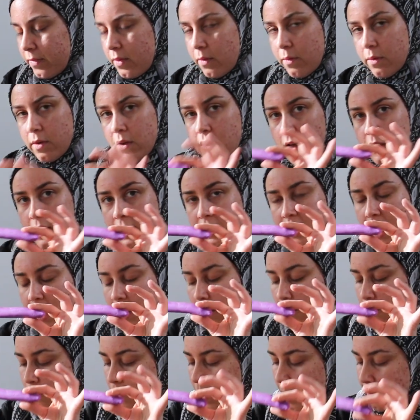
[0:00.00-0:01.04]
We've got the
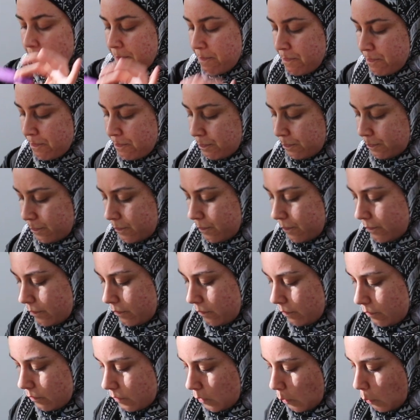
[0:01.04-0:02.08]
second one. Are
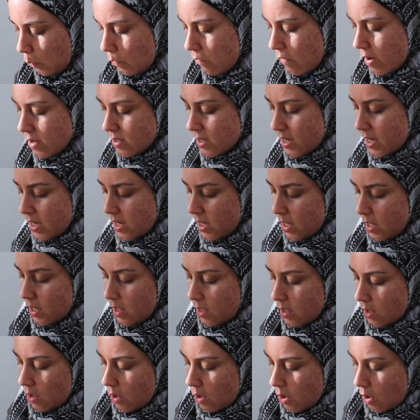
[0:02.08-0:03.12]
we ready?
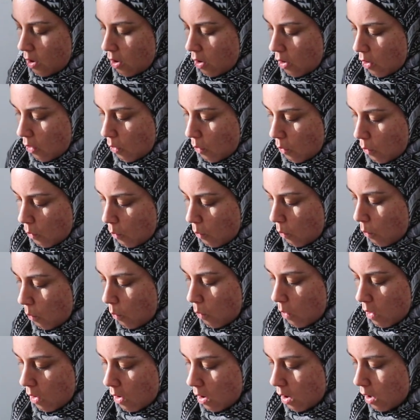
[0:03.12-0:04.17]

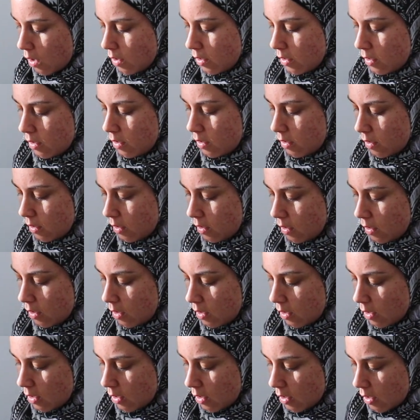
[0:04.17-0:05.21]
1,
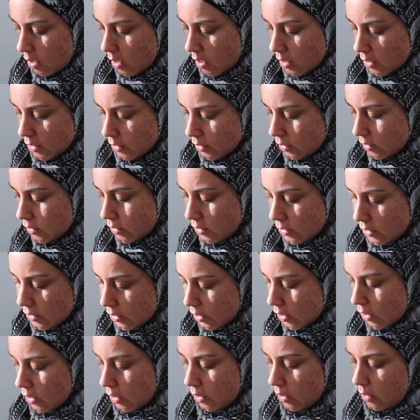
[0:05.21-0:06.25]

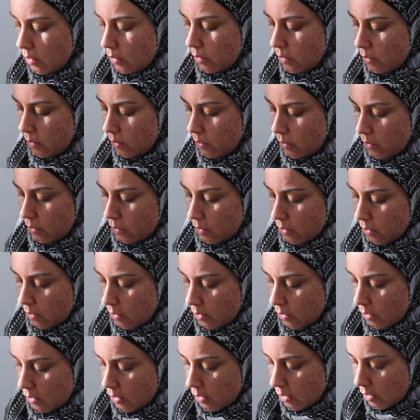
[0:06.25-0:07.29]
2,
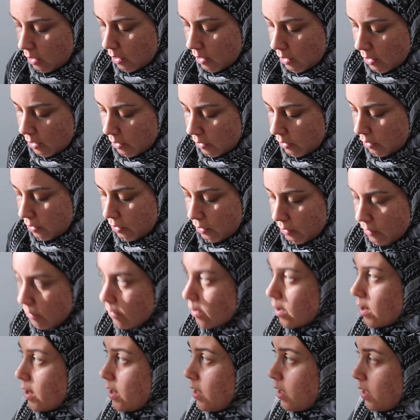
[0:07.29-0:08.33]

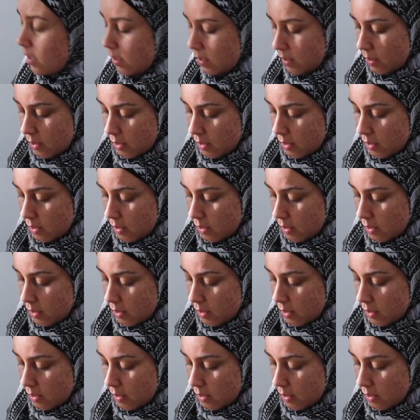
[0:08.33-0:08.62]
3,